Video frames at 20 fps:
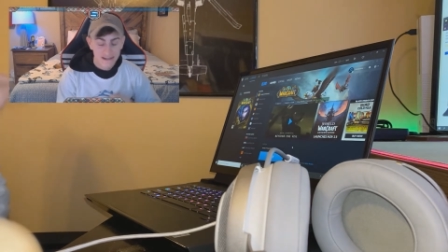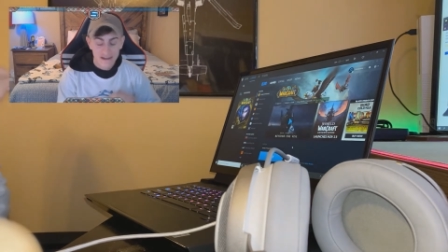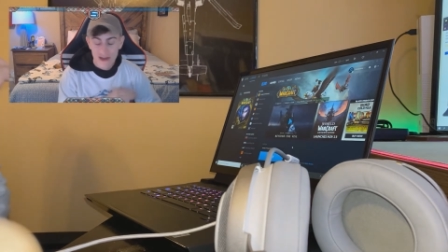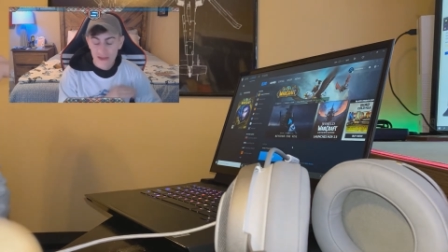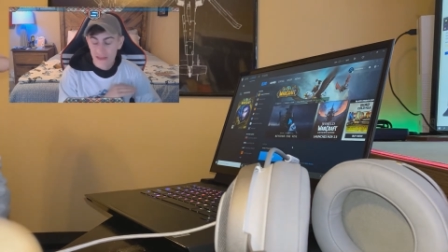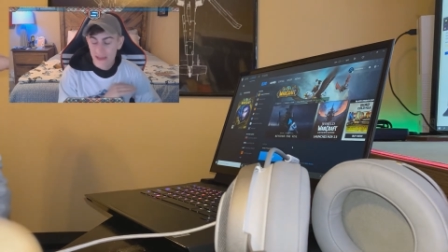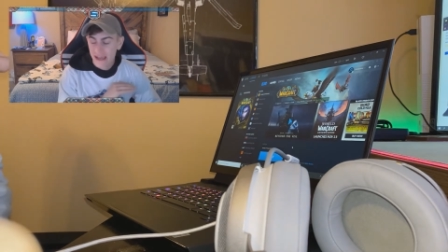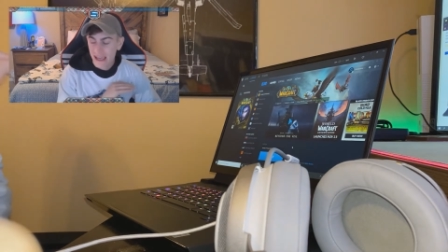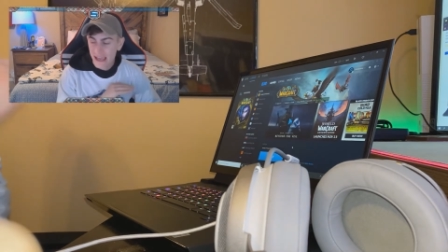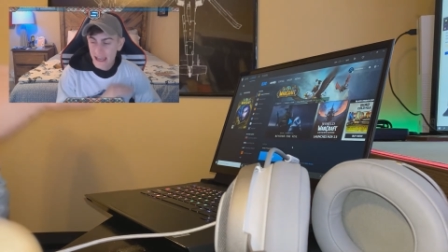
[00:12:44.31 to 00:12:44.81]
It's
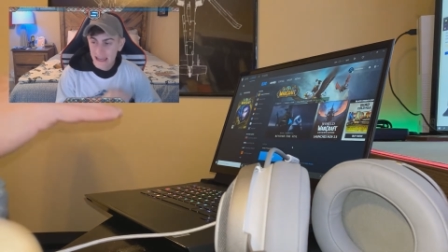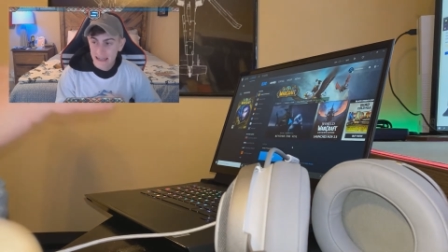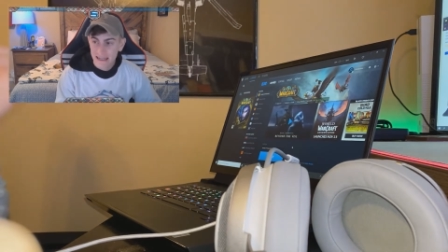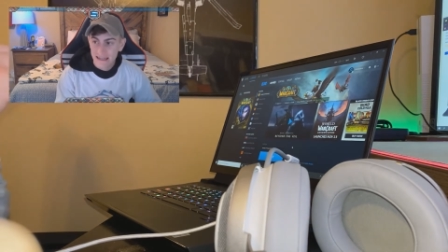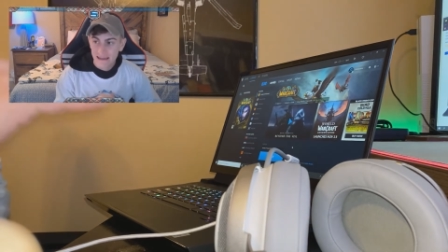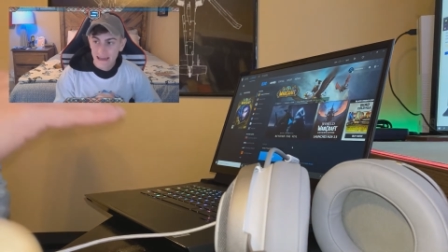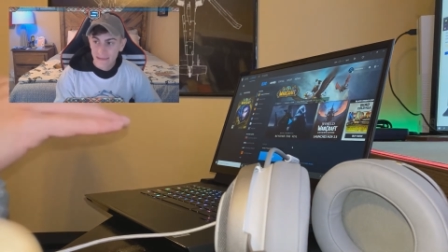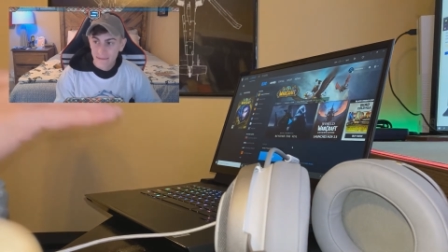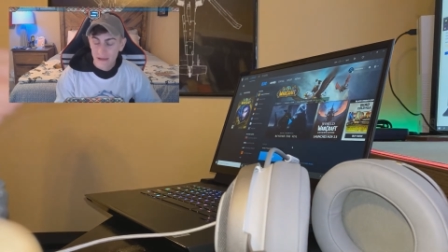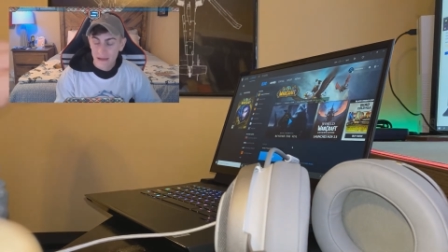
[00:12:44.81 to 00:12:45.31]
unlike
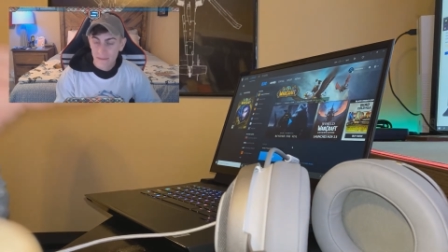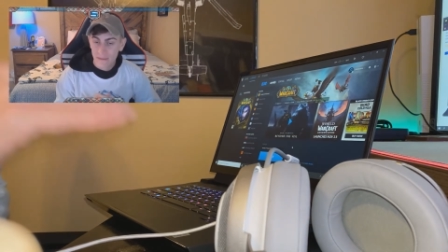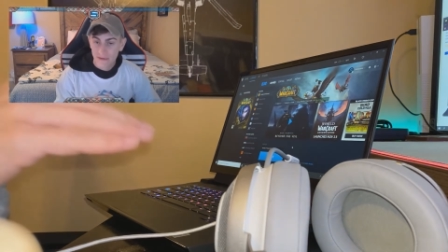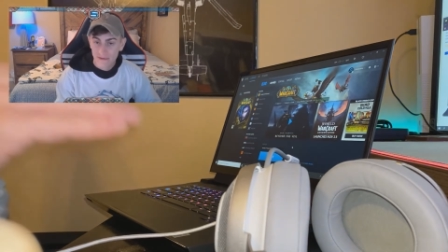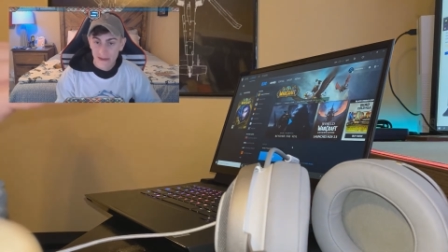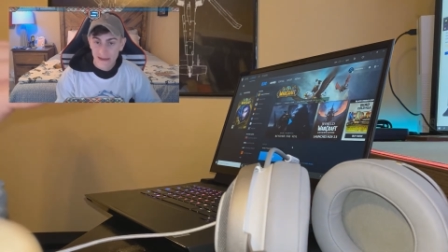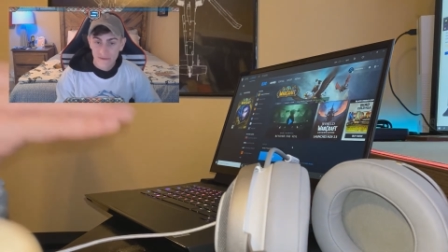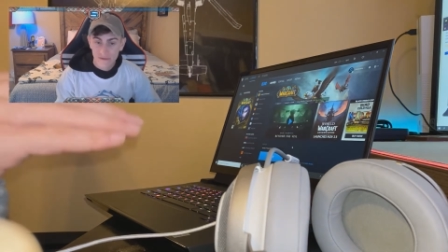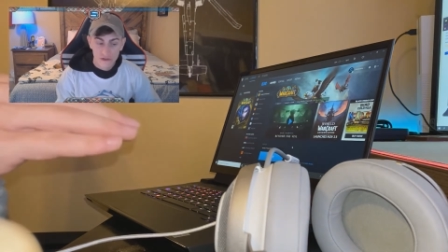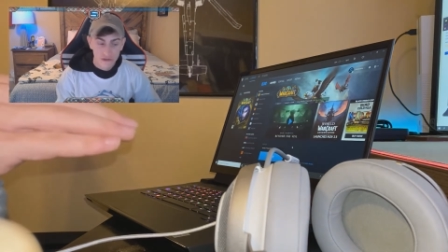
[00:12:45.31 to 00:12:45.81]
any laptop
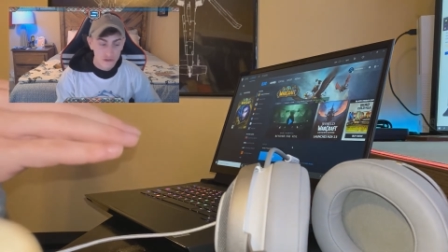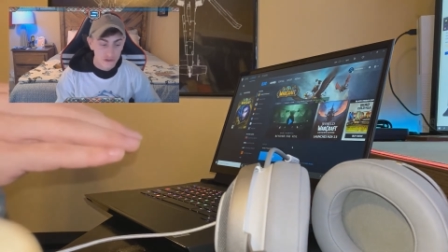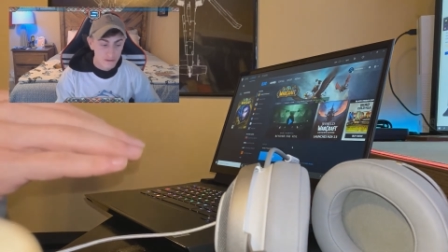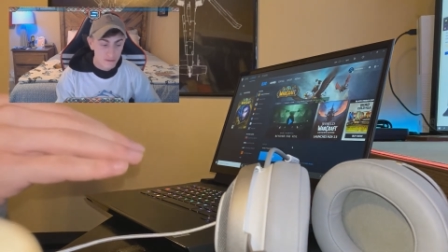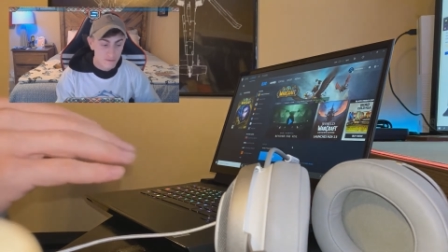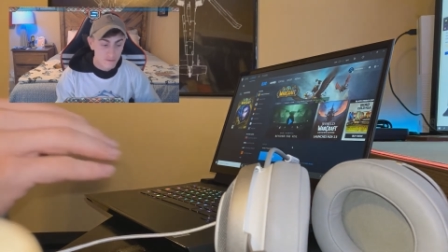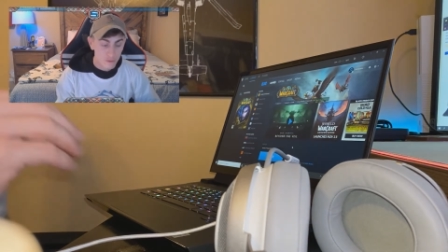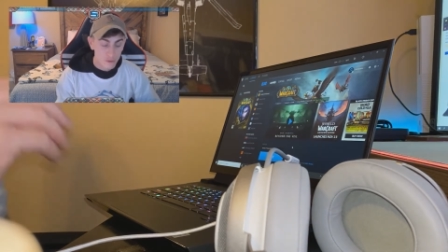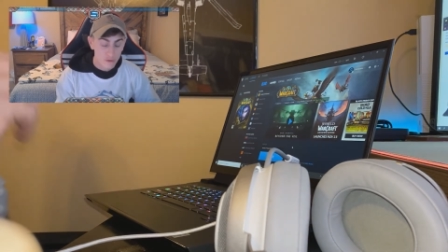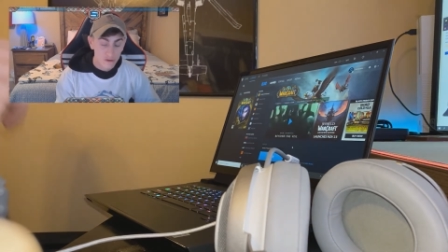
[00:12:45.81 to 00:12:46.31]
I've ever
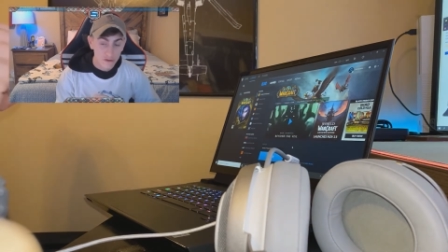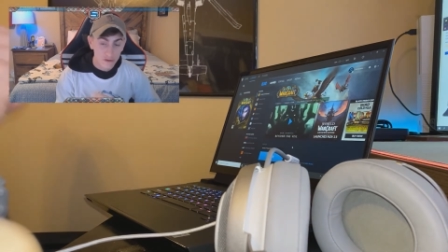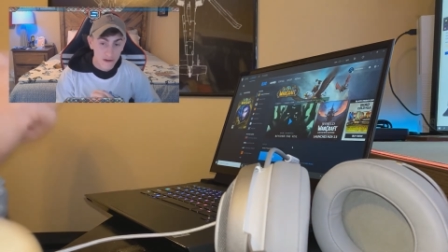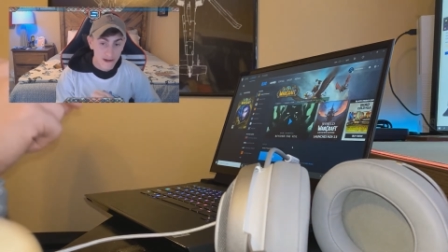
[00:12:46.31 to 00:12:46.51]
used before.